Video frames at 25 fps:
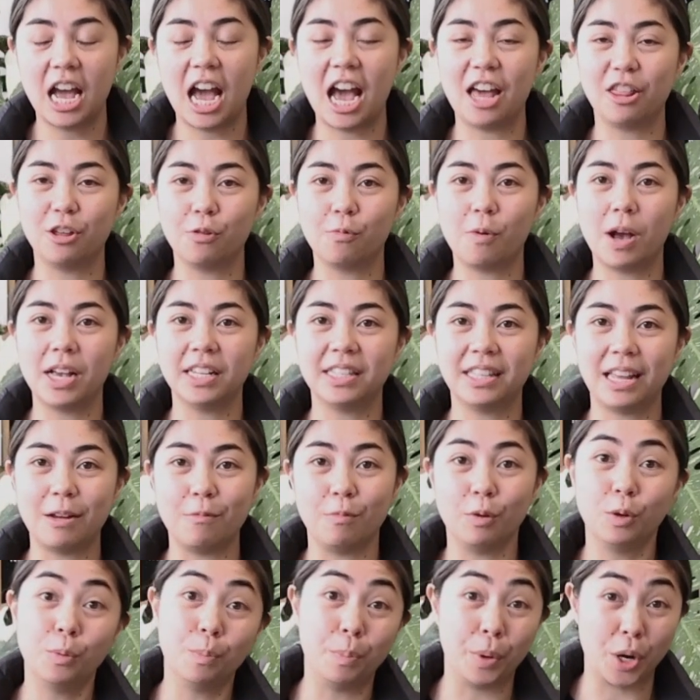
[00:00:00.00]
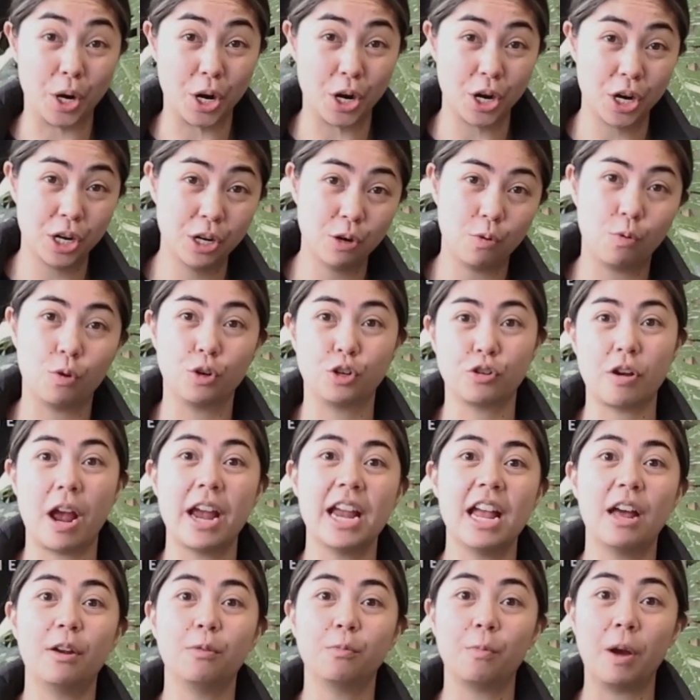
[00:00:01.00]
Otherwise, they will burn or
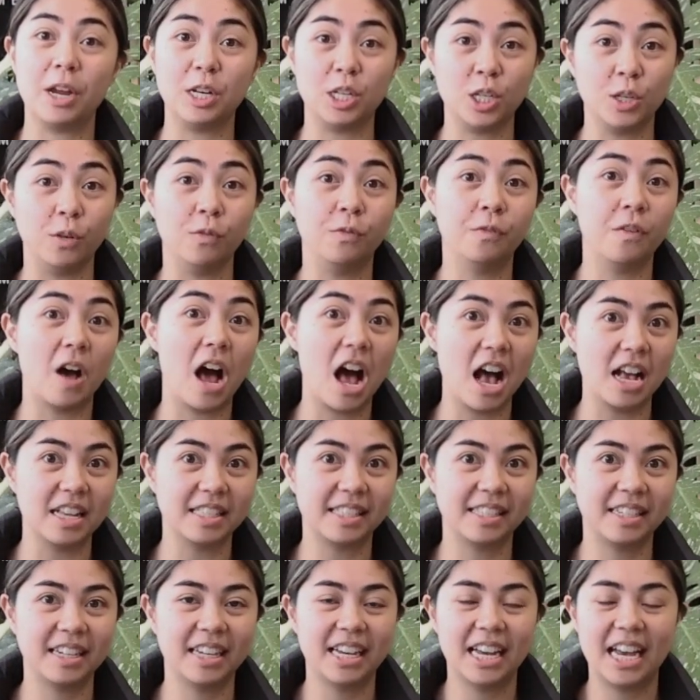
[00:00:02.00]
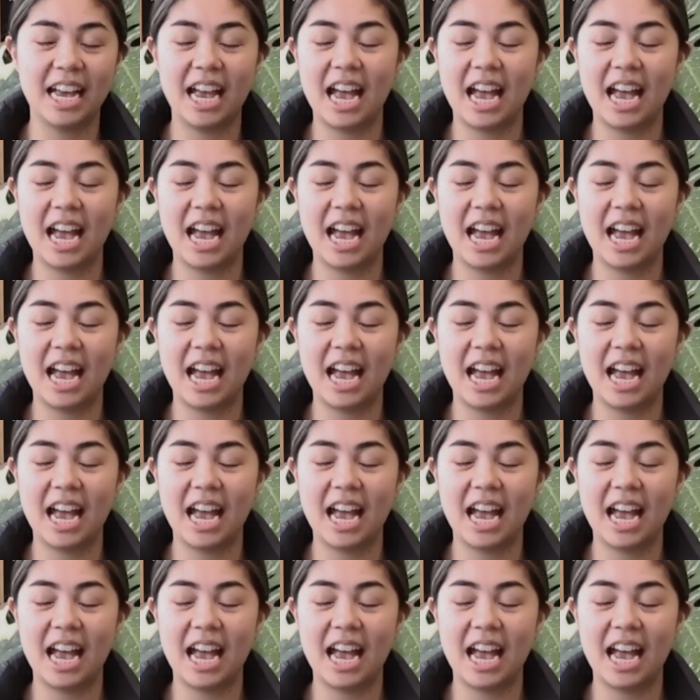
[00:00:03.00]
dry out way too fast.